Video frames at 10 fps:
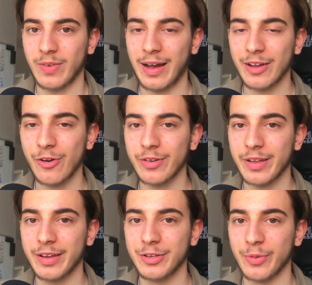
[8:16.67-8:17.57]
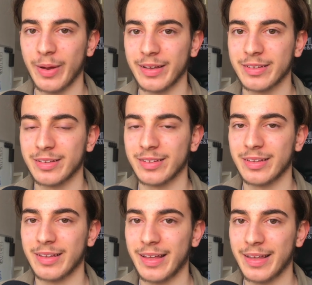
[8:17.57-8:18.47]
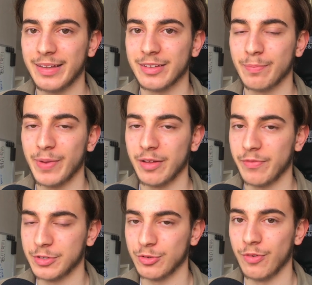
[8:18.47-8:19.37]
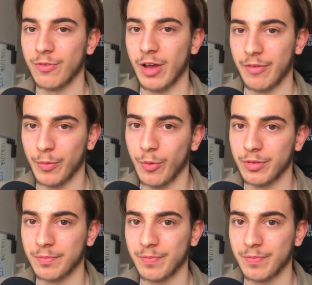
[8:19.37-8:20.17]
A I in U X is beneficial for everyone.